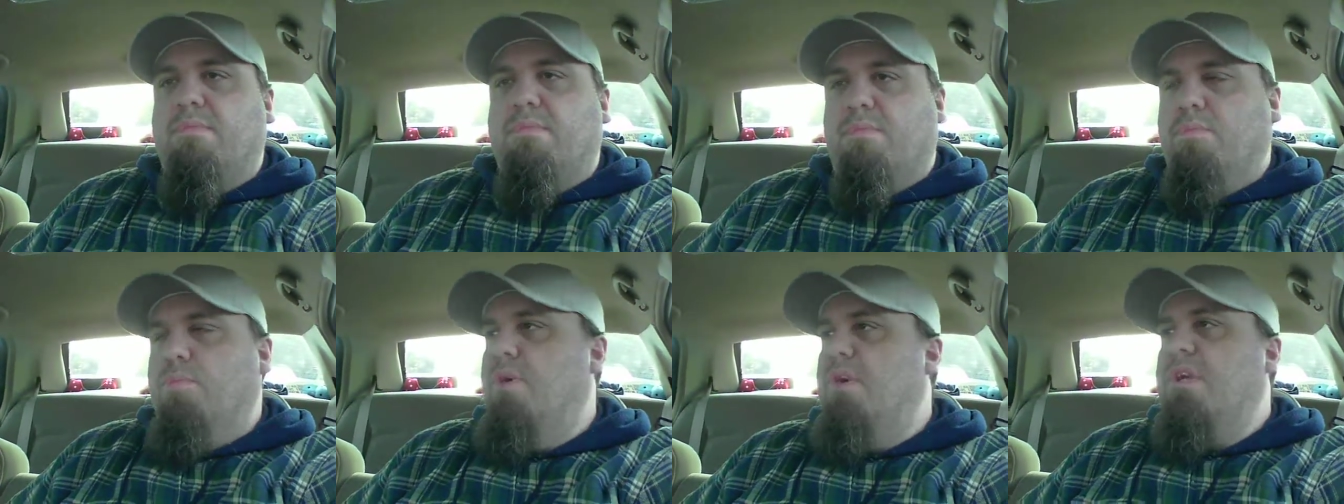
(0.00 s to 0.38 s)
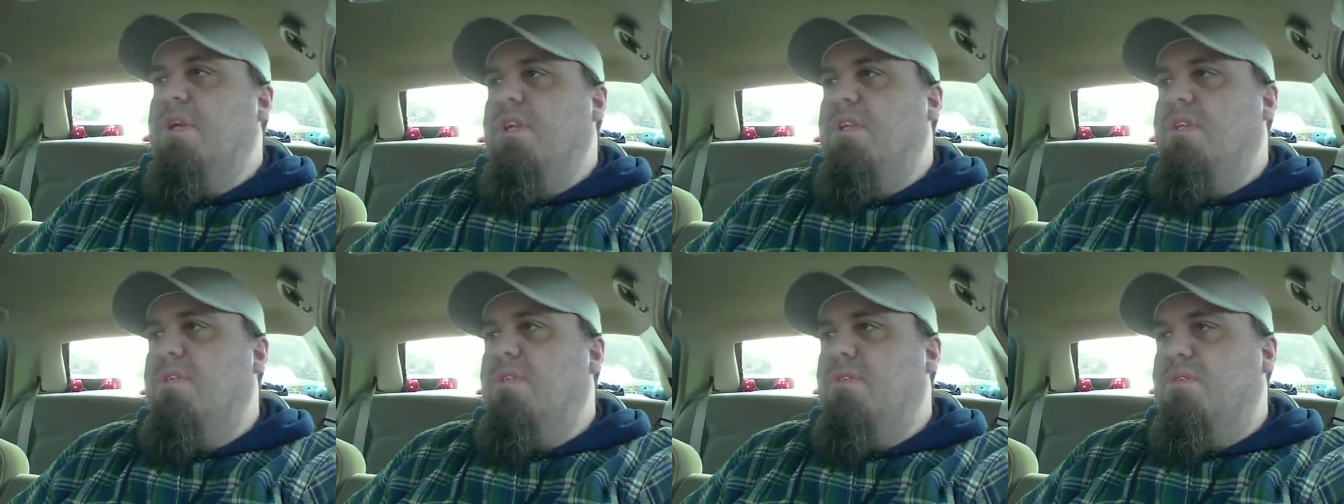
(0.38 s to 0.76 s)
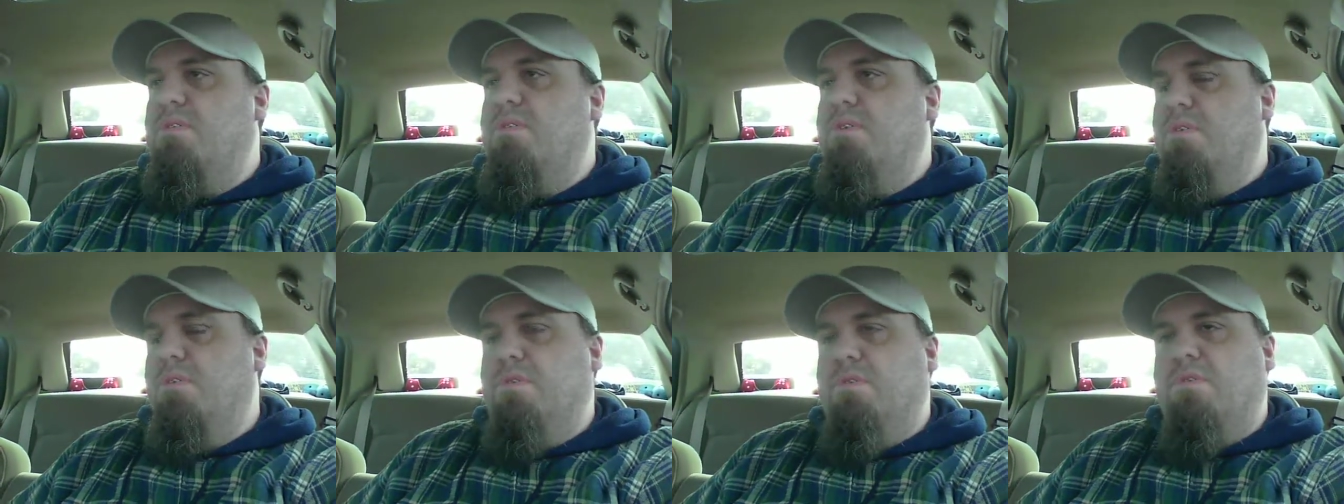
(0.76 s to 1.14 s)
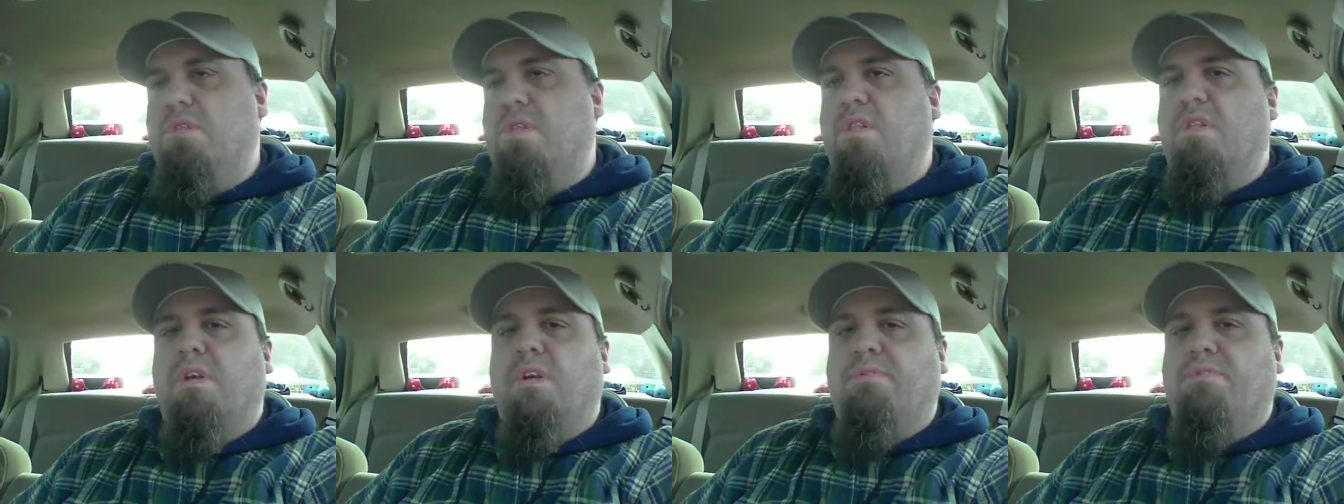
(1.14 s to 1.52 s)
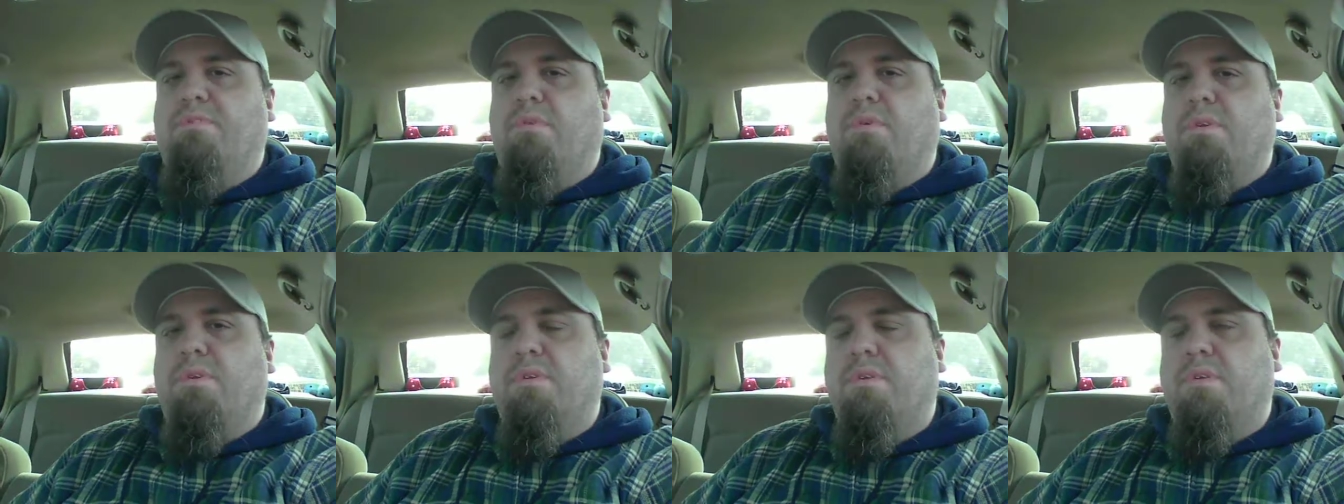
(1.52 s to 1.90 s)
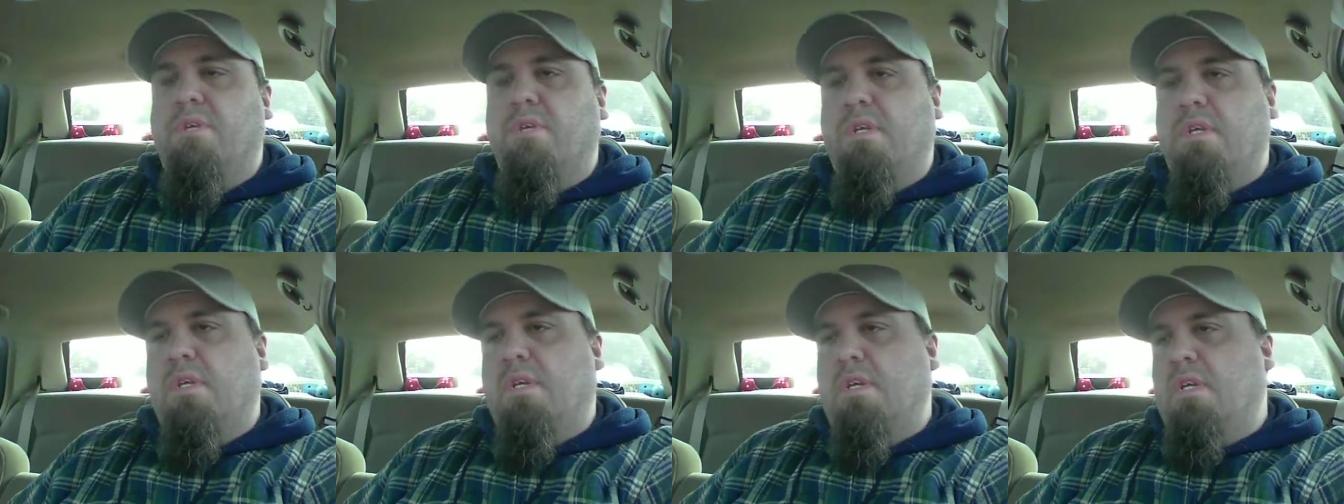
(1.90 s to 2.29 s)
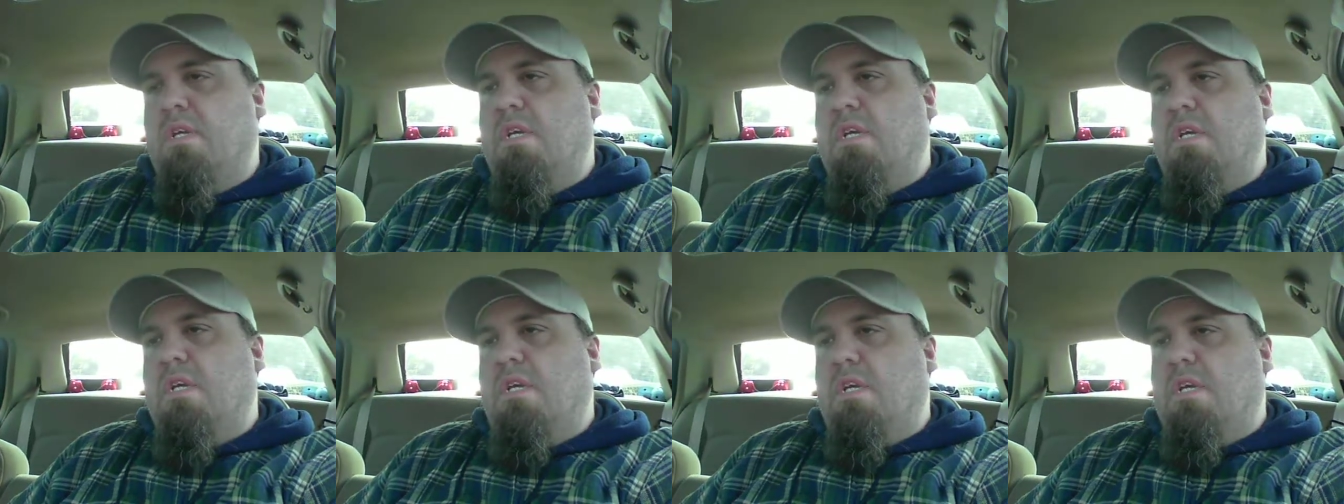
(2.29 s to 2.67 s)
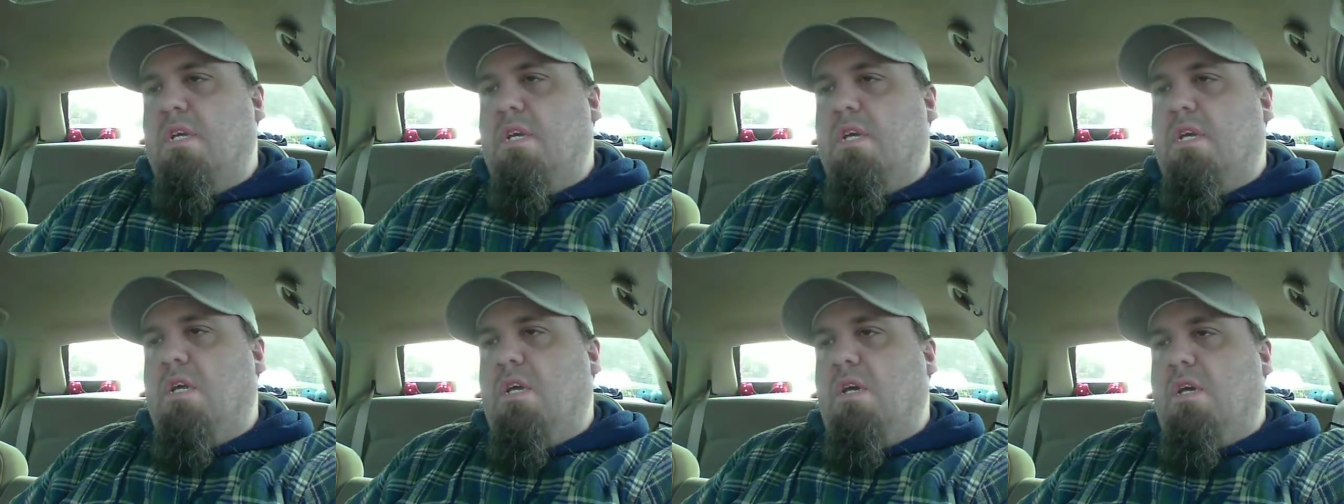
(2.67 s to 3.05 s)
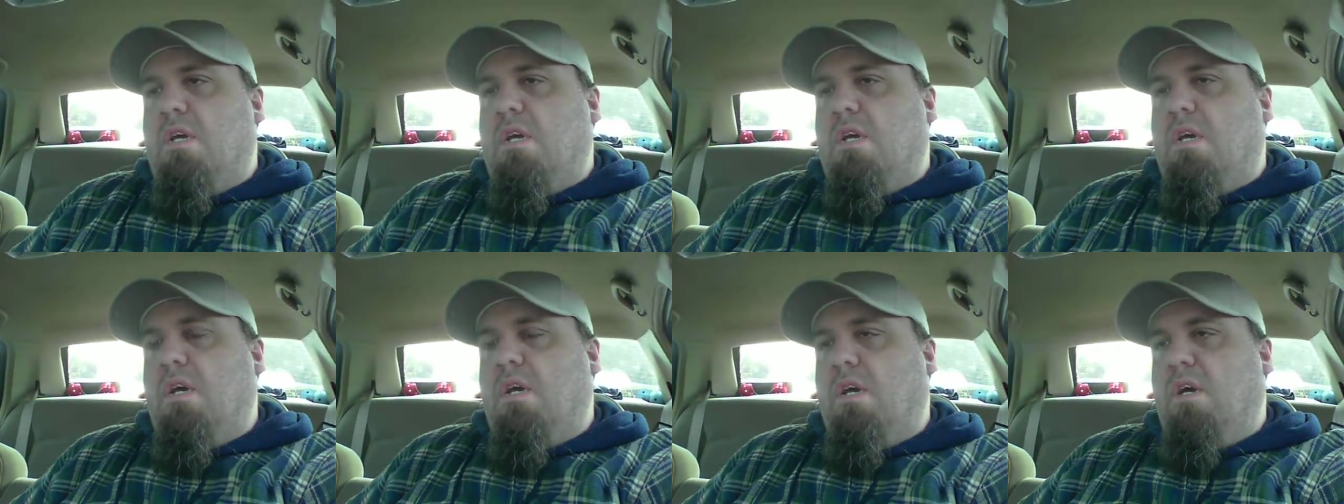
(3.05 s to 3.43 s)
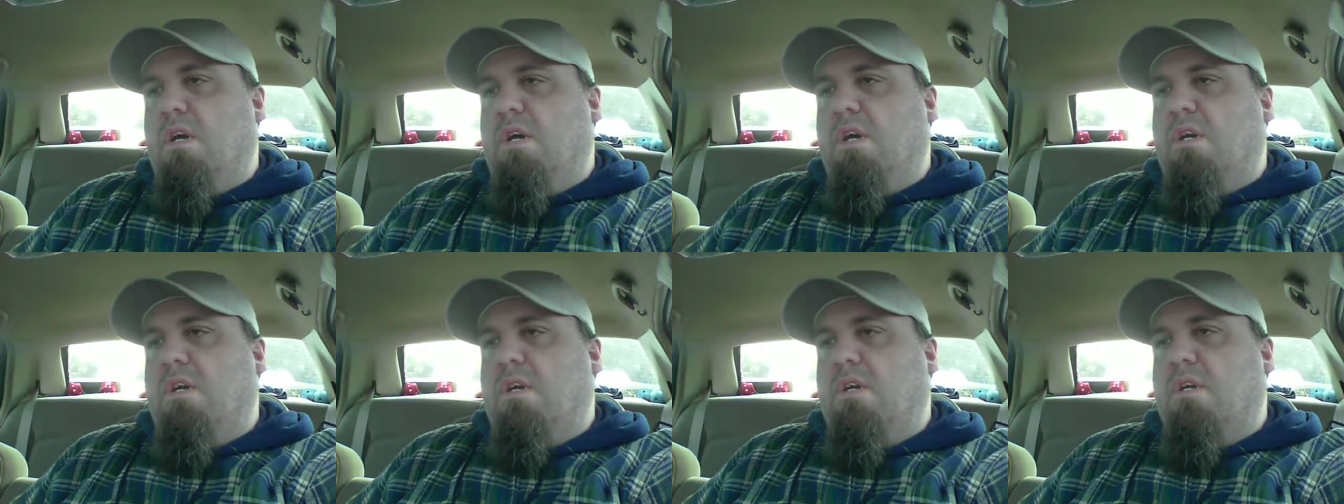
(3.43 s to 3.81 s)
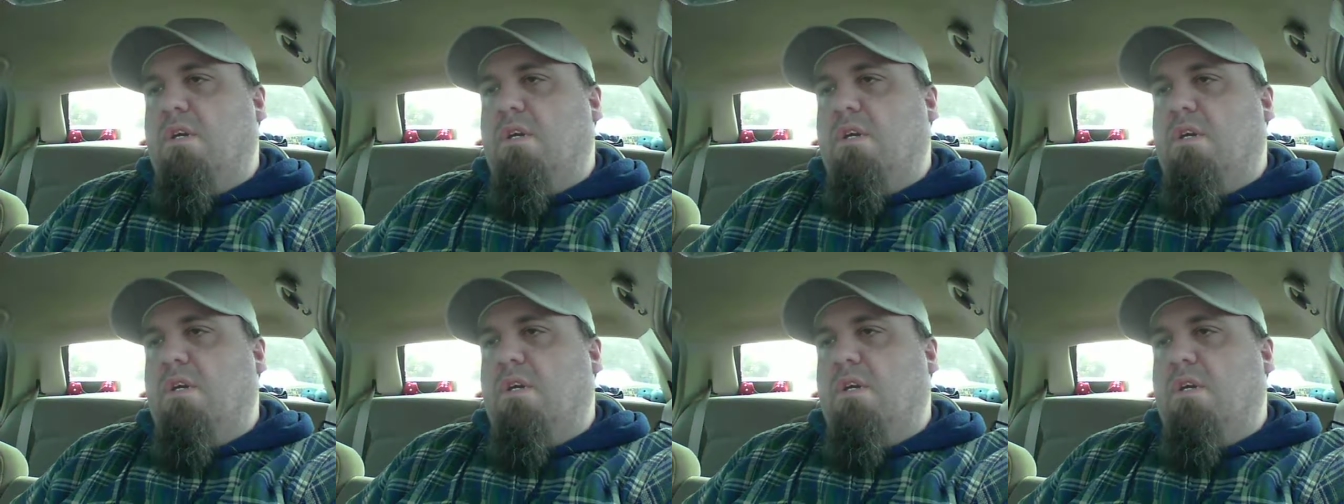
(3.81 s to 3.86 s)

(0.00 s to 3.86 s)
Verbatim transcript: when you lose a loved one. Uh,